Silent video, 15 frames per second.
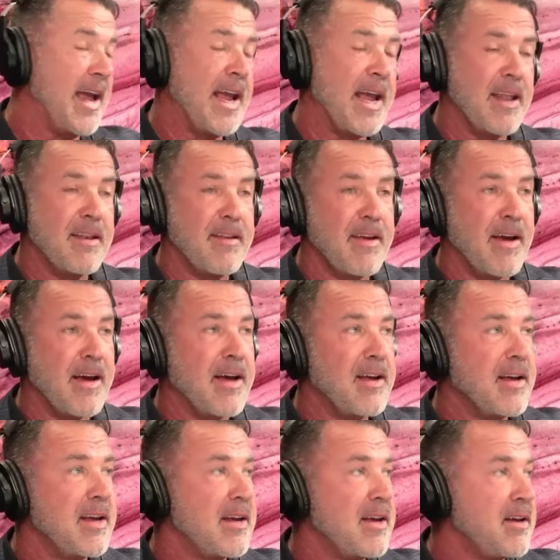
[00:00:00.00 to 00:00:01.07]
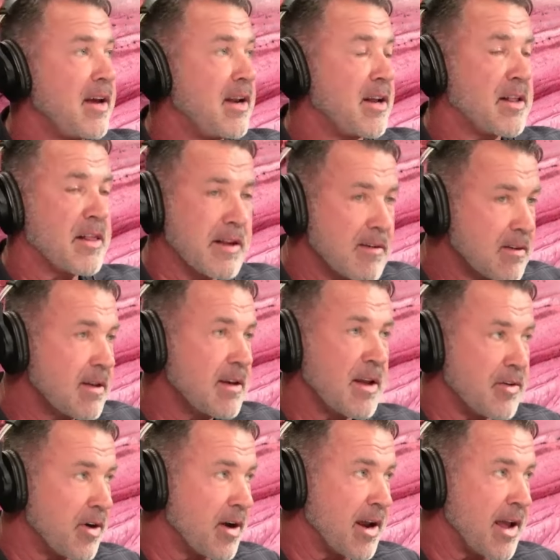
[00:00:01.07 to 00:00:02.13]
and clearly a
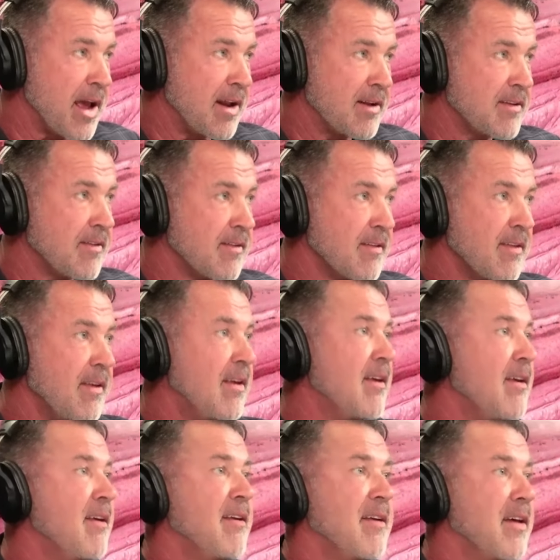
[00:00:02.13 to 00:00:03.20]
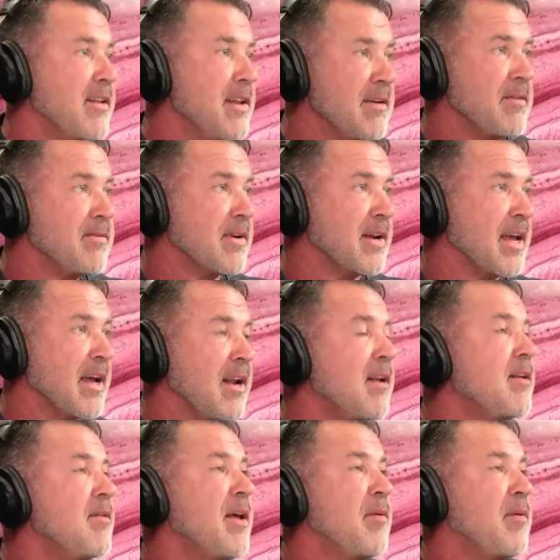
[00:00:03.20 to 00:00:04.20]
drug addict, I'll never forget it.